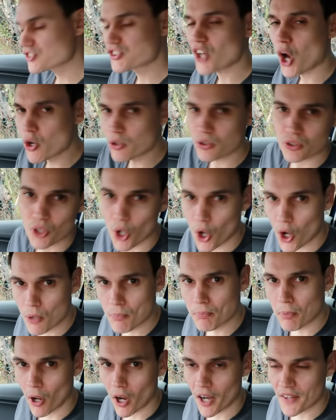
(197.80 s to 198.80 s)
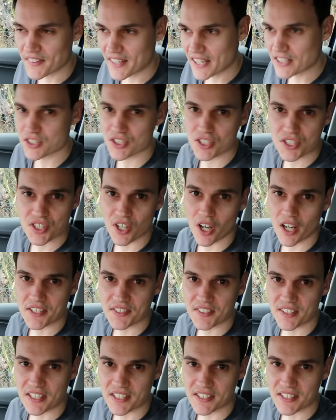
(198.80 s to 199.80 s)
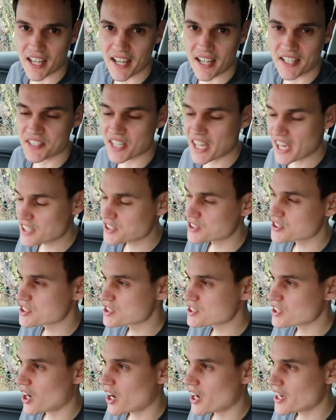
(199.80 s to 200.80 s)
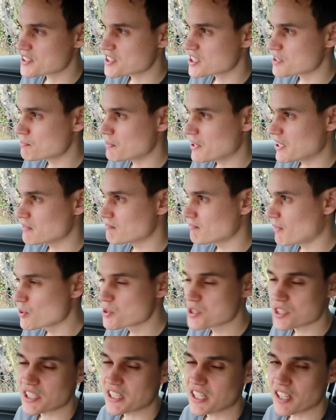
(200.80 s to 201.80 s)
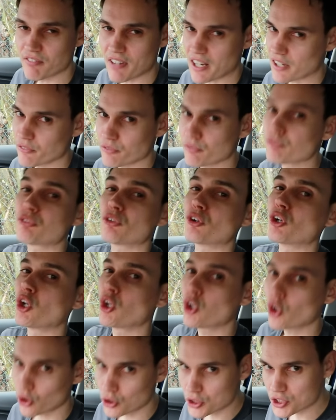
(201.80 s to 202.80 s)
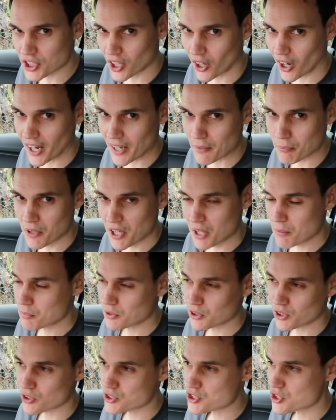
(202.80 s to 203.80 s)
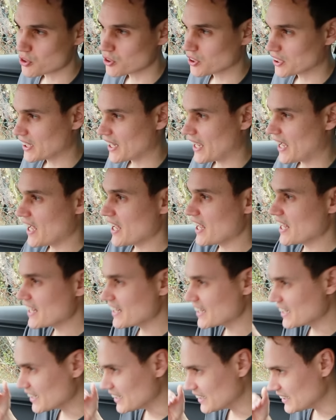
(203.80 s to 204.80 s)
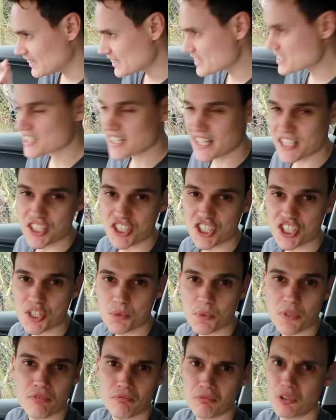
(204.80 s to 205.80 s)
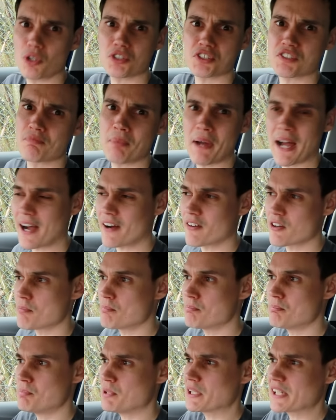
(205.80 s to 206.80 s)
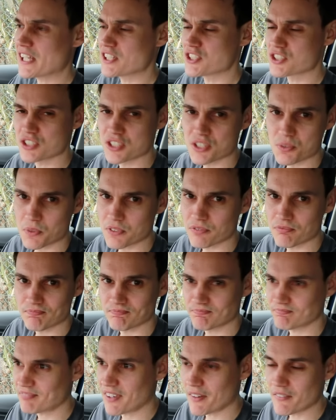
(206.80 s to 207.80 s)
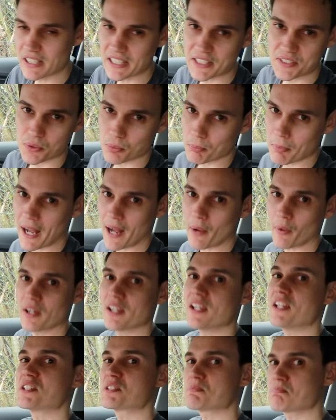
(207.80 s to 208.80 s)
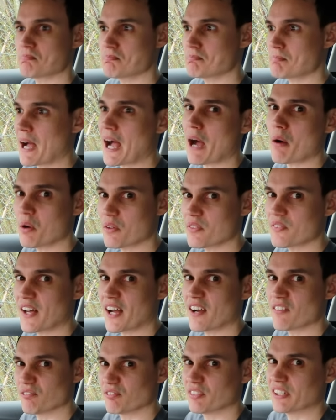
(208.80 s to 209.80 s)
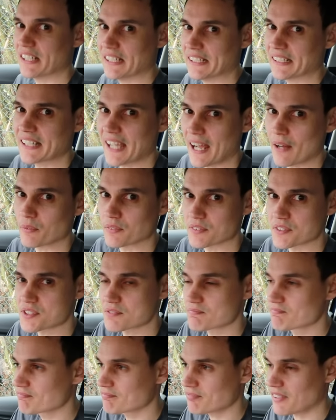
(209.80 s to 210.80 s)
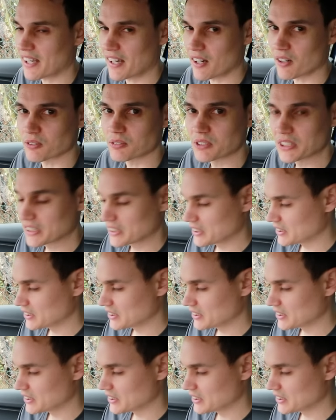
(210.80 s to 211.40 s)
Don't go by the engine size these days. Engine size has been mostly irrelevant for a long time because you can get little engines with lots of power and big engines with very little power. It's power that really counts for how